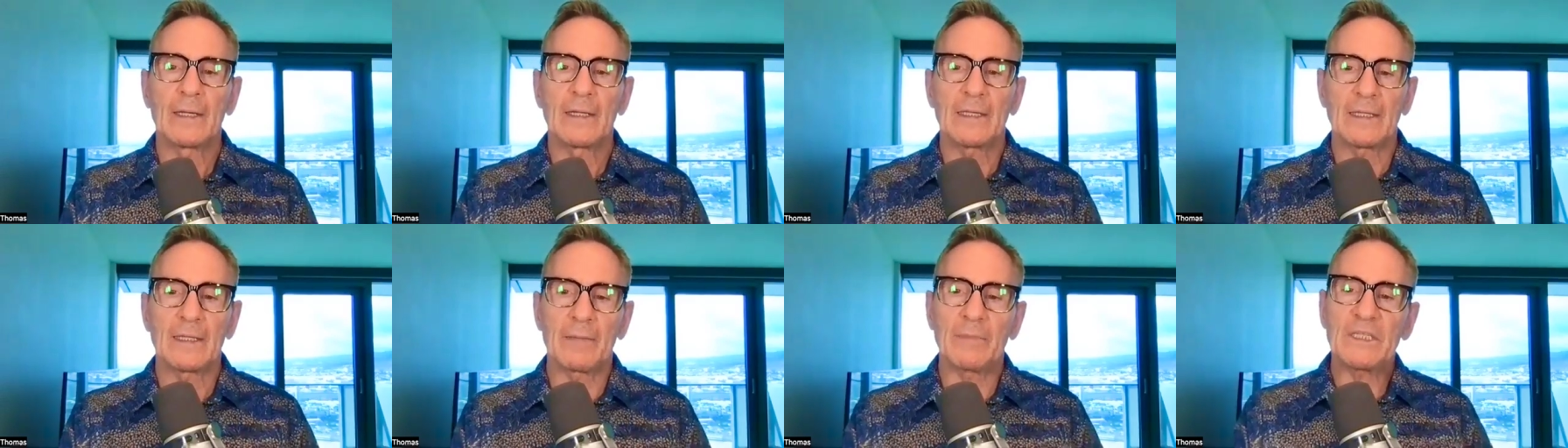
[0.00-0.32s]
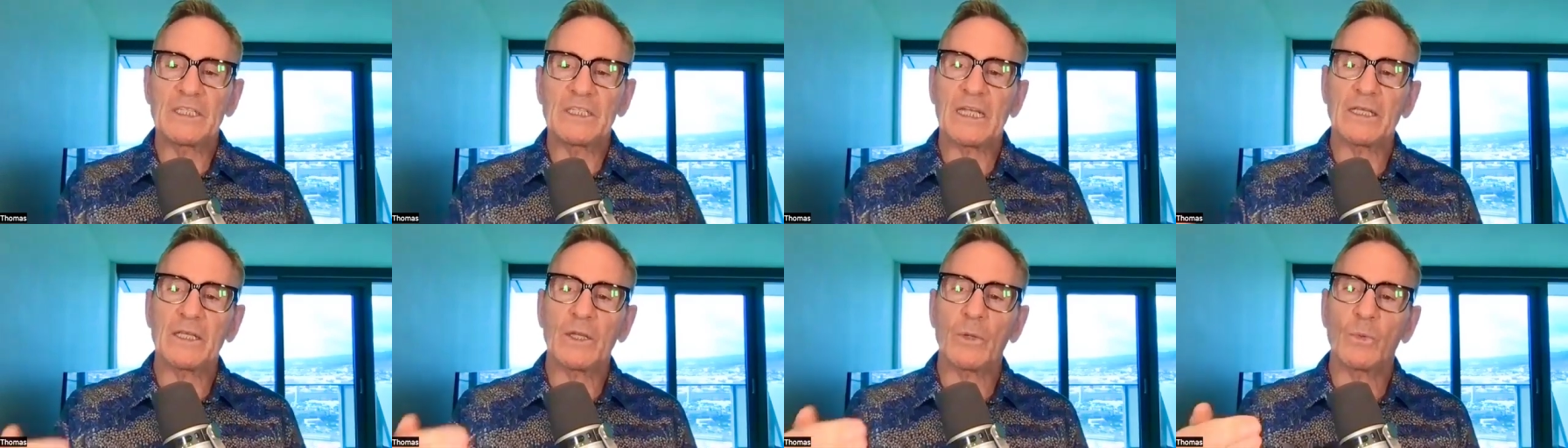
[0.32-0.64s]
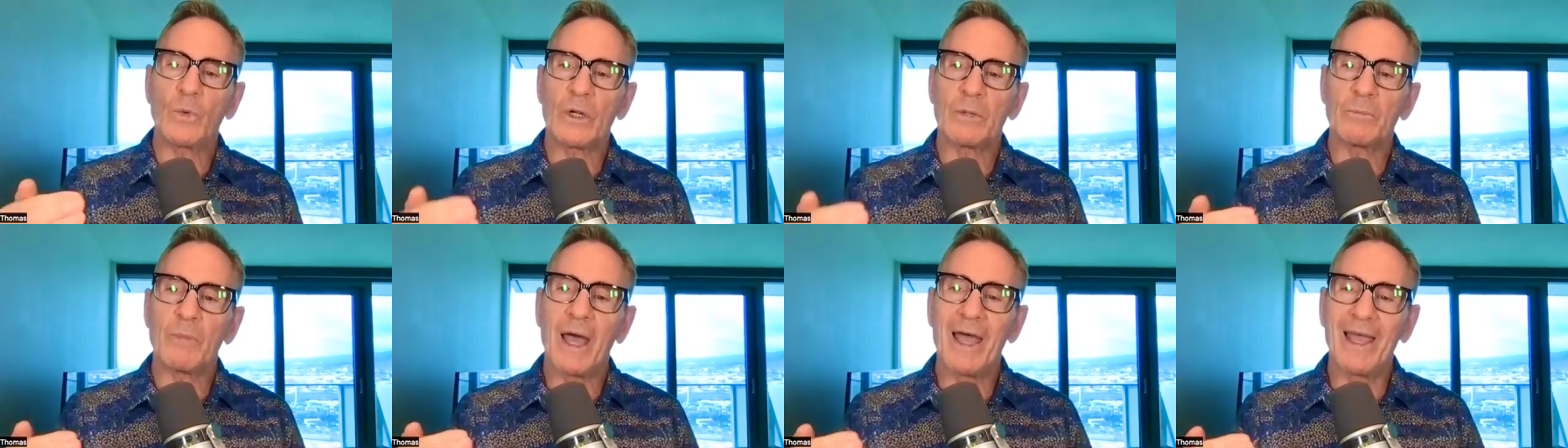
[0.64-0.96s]
Let me tell you
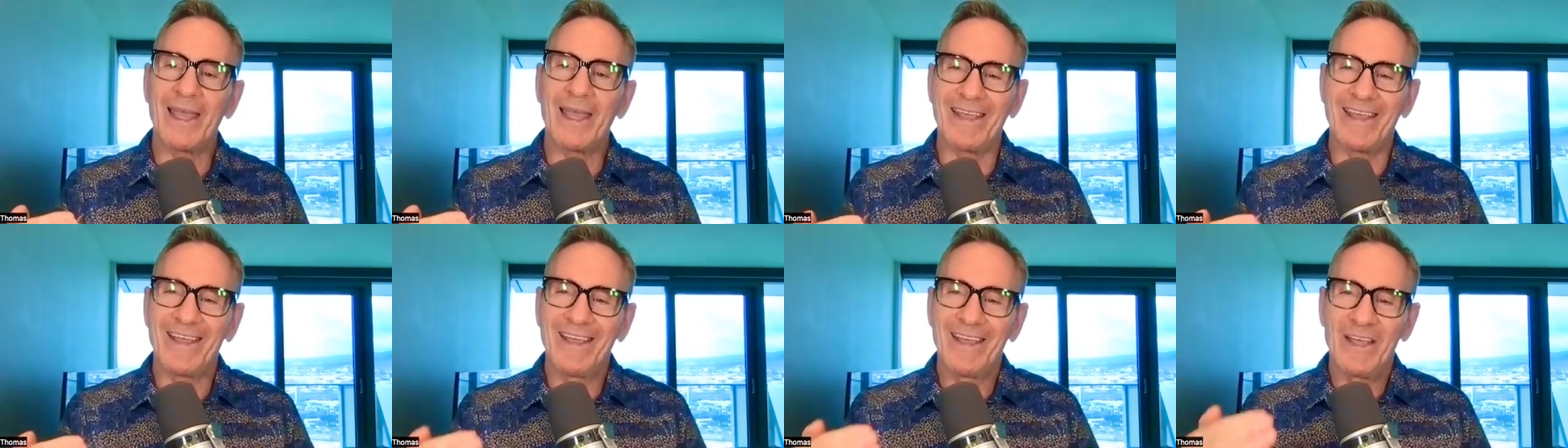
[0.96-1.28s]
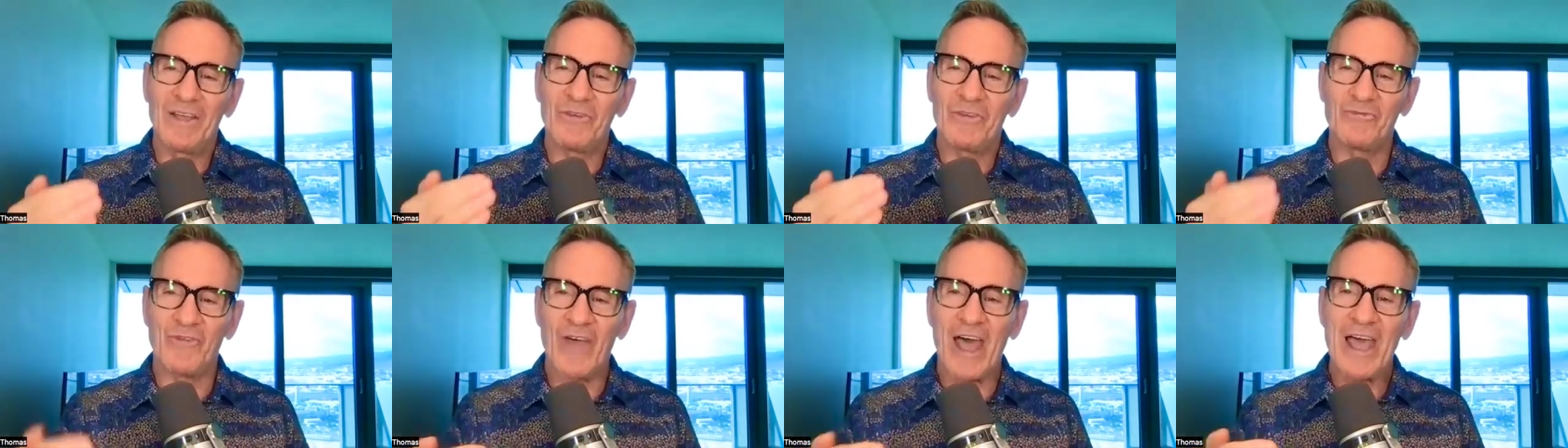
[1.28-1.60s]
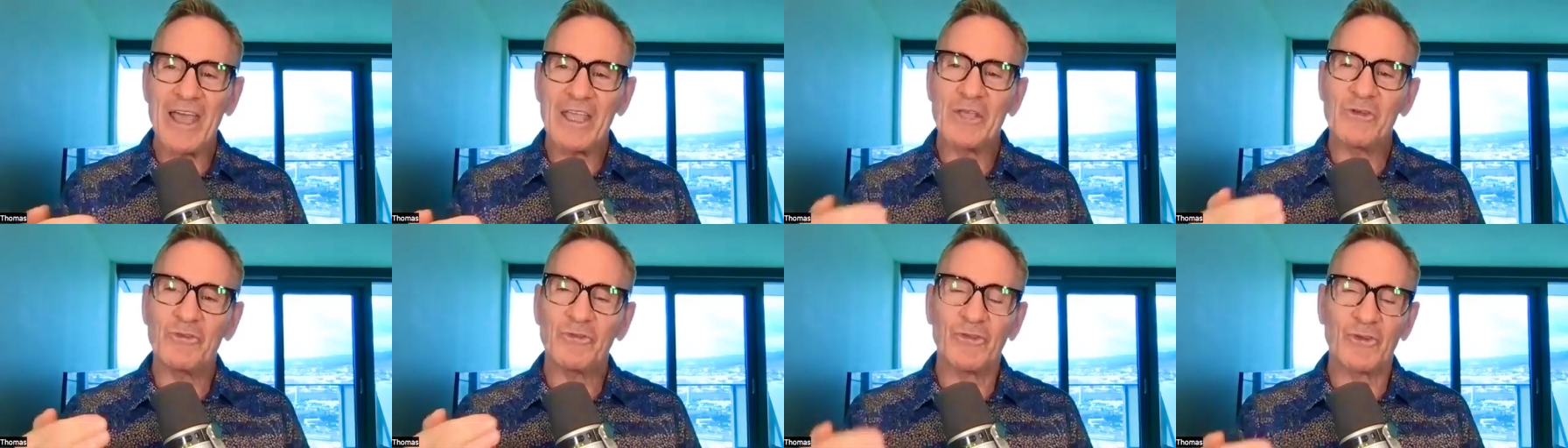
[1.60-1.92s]
where my
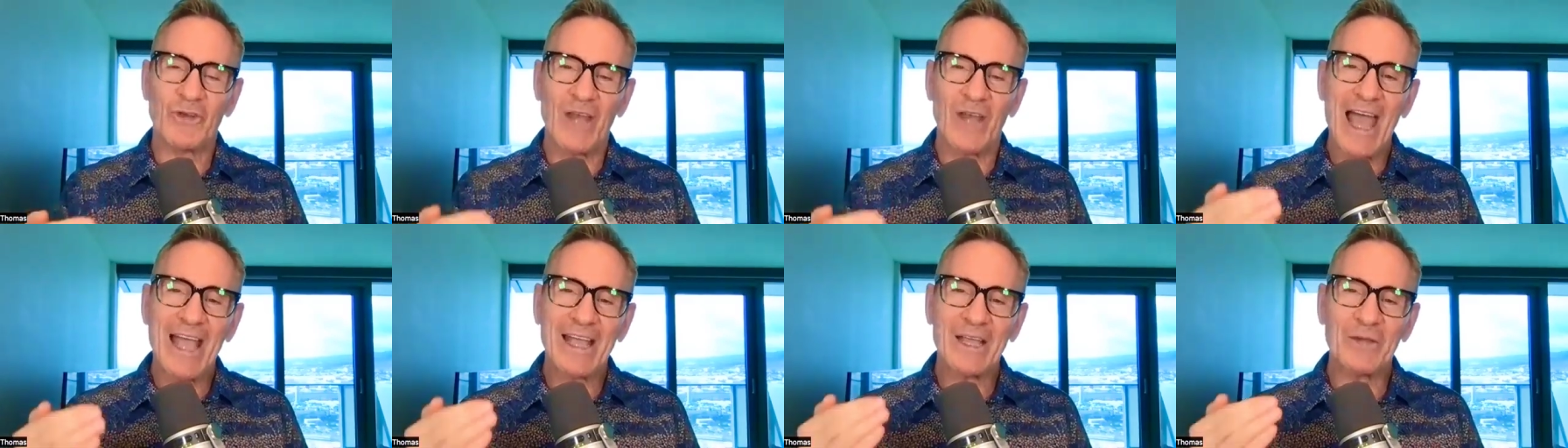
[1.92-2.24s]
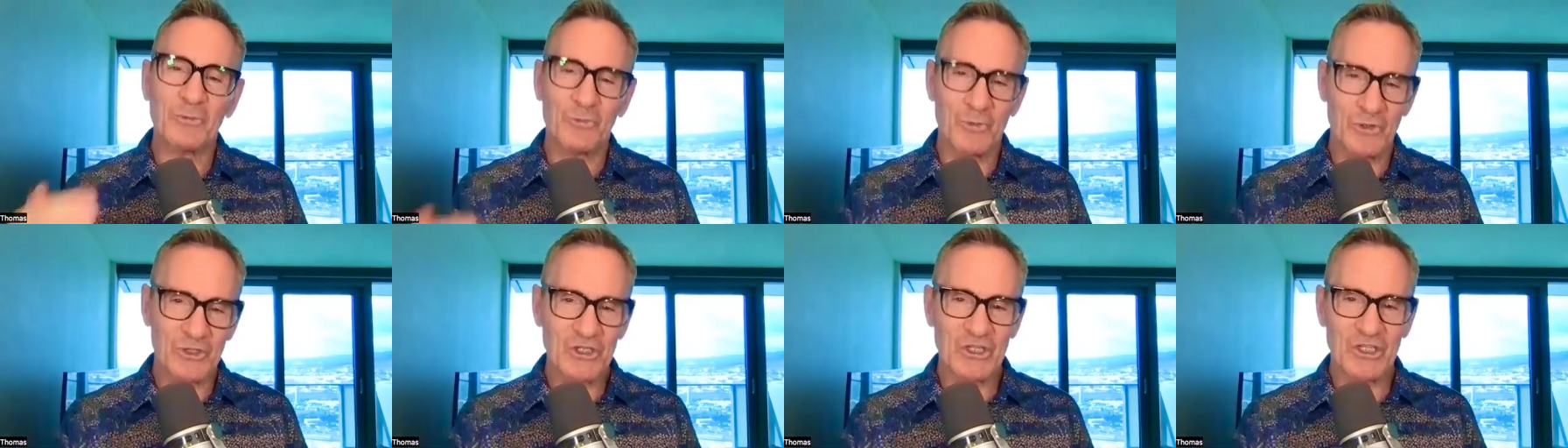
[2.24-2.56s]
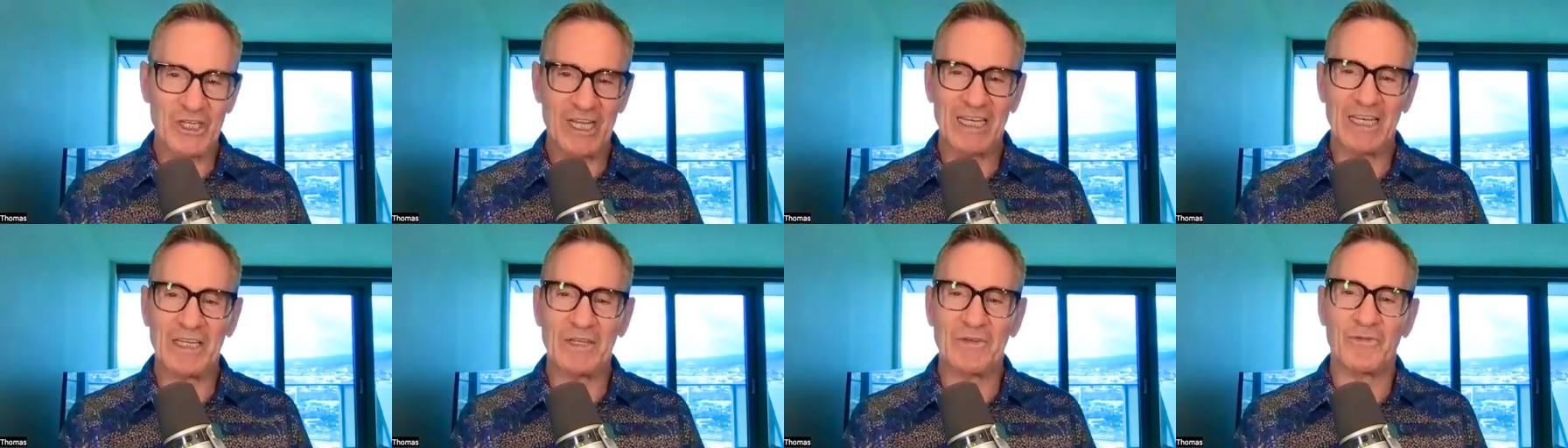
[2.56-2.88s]
value for lack
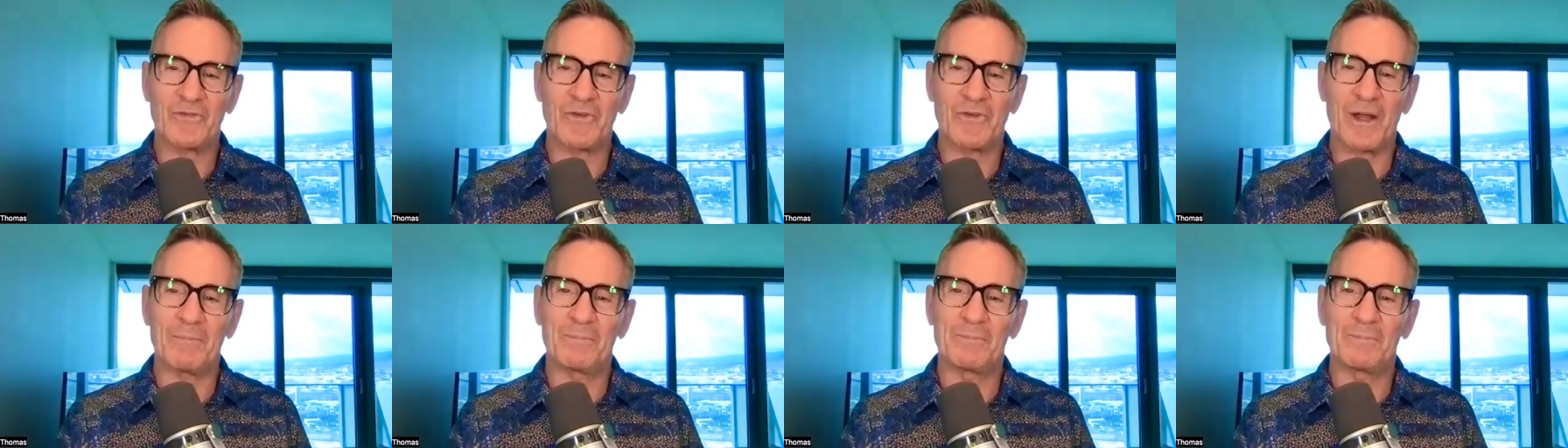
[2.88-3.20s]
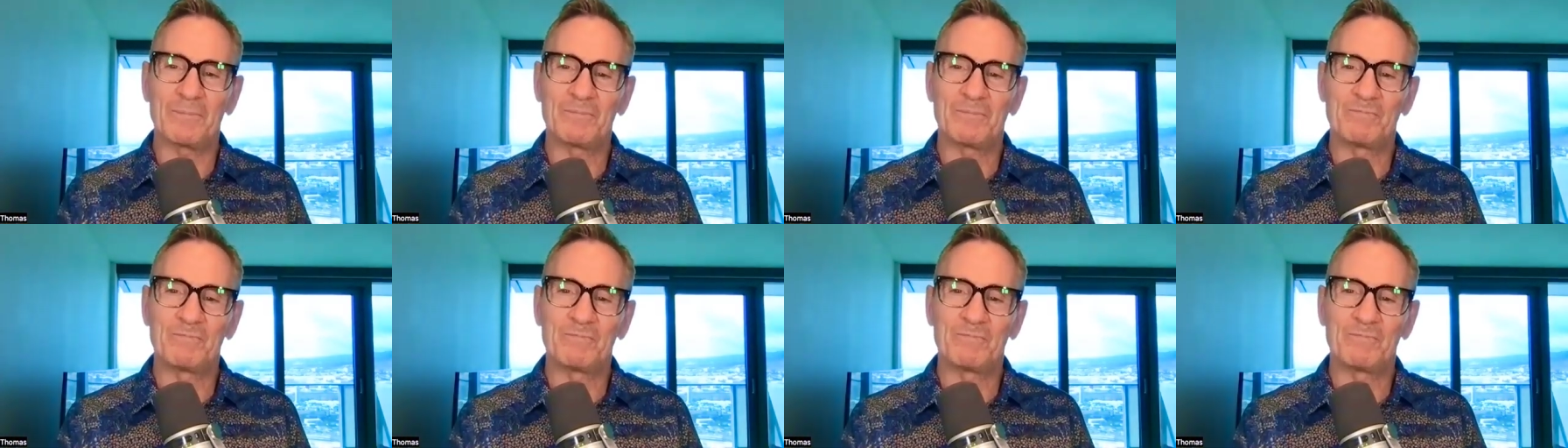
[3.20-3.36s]
originated from.